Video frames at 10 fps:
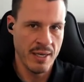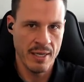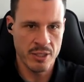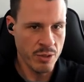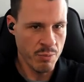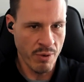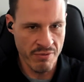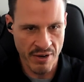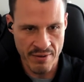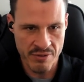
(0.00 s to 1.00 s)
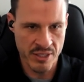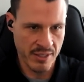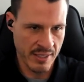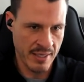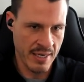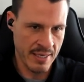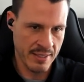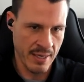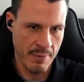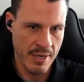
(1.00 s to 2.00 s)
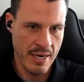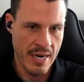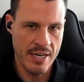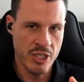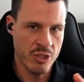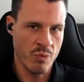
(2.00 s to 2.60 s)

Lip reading: It's 2.5, just like the desktop. It's just